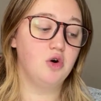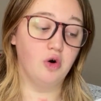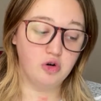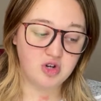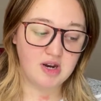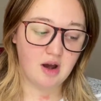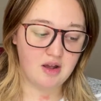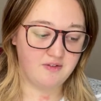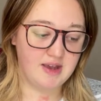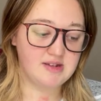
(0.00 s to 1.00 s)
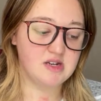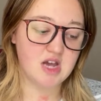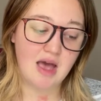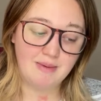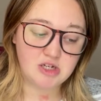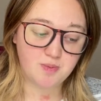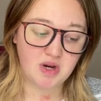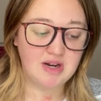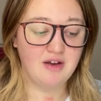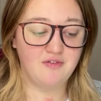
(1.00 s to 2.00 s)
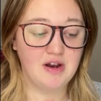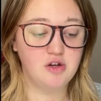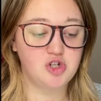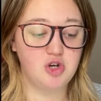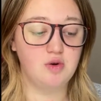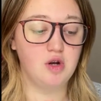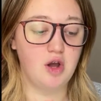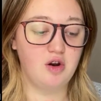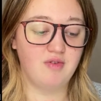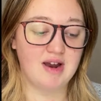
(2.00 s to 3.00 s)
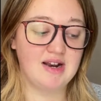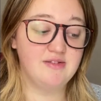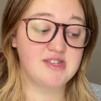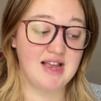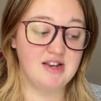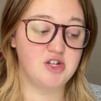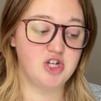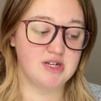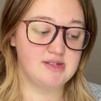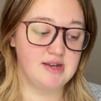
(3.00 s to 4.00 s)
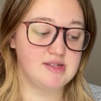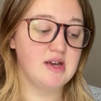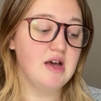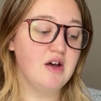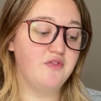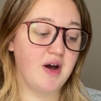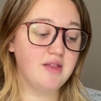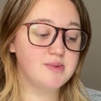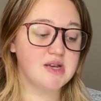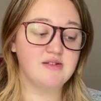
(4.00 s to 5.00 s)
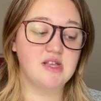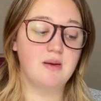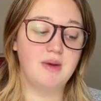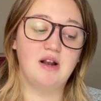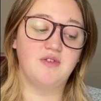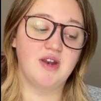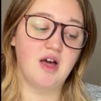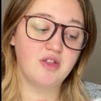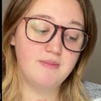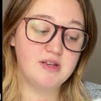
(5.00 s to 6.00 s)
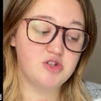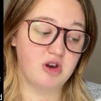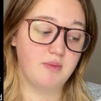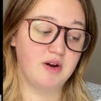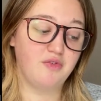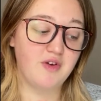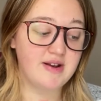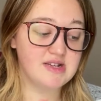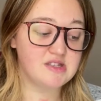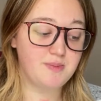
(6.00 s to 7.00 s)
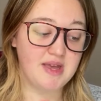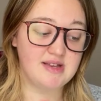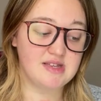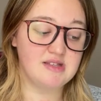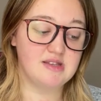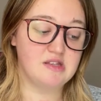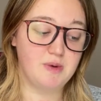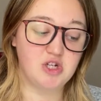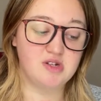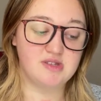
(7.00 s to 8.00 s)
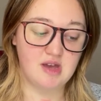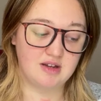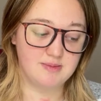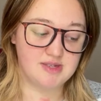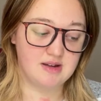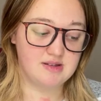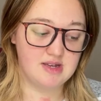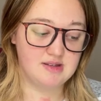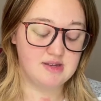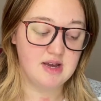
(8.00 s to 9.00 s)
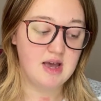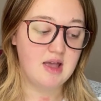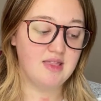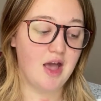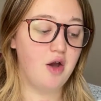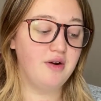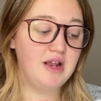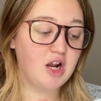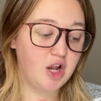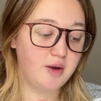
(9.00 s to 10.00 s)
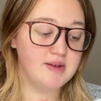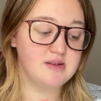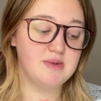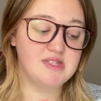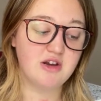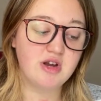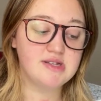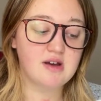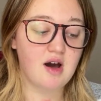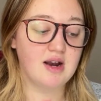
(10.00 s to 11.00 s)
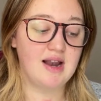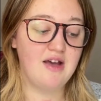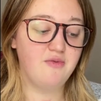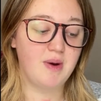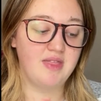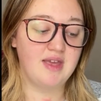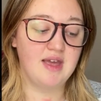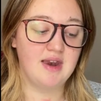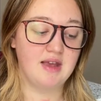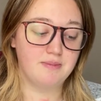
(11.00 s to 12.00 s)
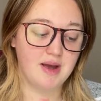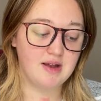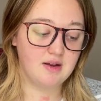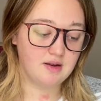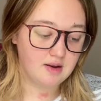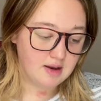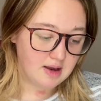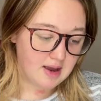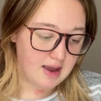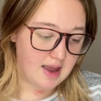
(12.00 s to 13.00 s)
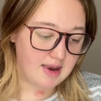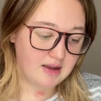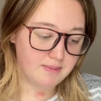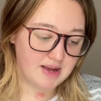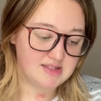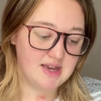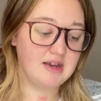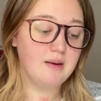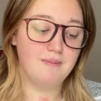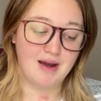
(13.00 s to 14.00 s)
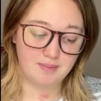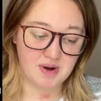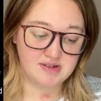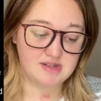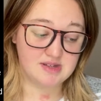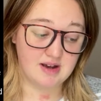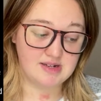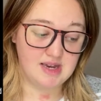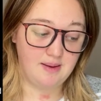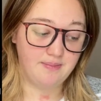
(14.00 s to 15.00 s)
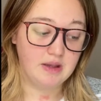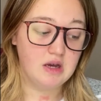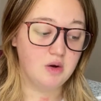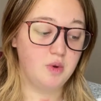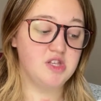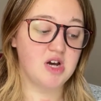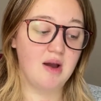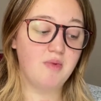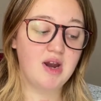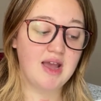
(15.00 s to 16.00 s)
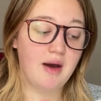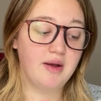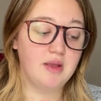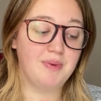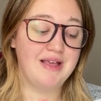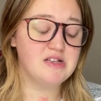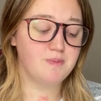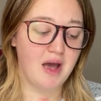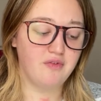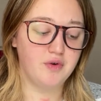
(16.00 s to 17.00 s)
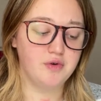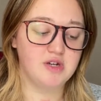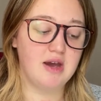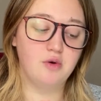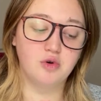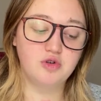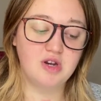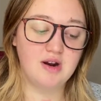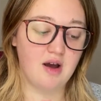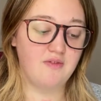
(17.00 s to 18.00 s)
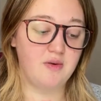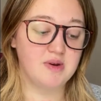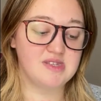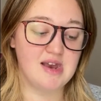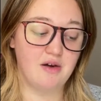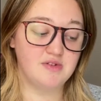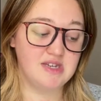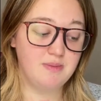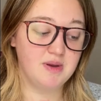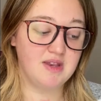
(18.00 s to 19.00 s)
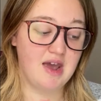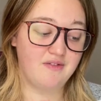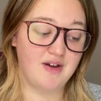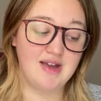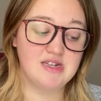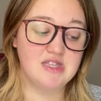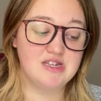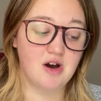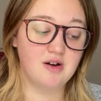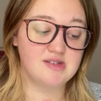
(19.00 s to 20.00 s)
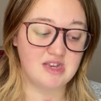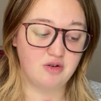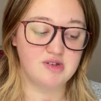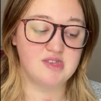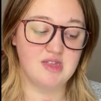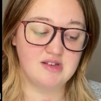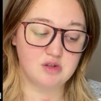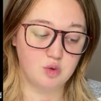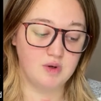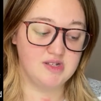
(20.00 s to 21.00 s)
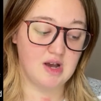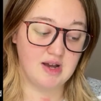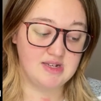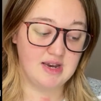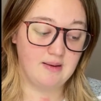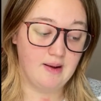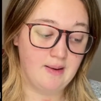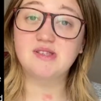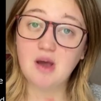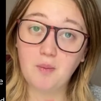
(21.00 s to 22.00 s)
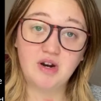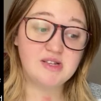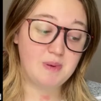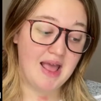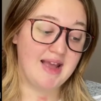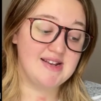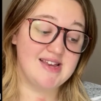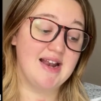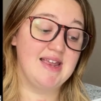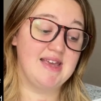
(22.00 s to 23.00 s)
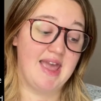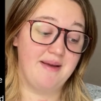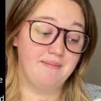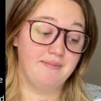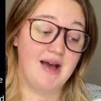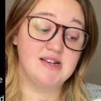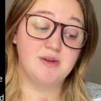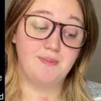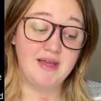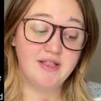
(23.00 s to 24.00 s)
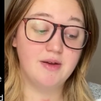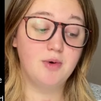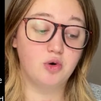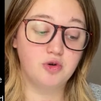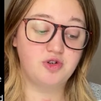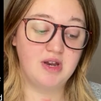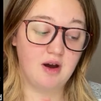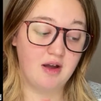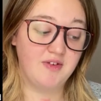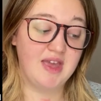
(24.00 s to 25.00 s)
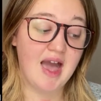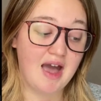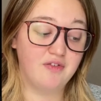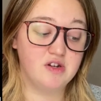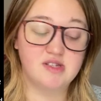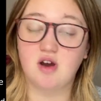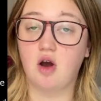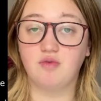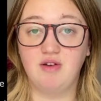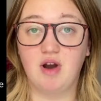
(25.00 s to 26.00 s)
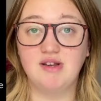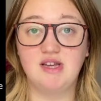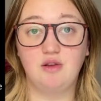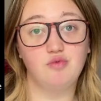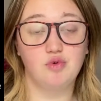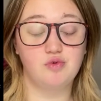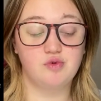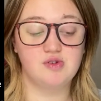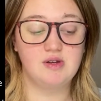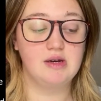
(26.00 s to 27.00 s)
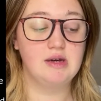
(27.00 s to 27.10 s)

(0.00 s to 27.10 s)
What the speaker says: Audrey and Ivy, determined to bring their fellow student Lola Radcliffe's killer to justice, find themselves in the middle of another mystery when a friend disappears in suspicious circumstances. Their only clue is a mysterious card left by the enigmatic Magpie Society. With time running out and the police baffled, Audrey and Ivy must delve deeper than ever into the dark secrets that their school is hiding. Someone is playing a deadly game, and to beat them, Audrey and Ivy have to start rewriting the rules.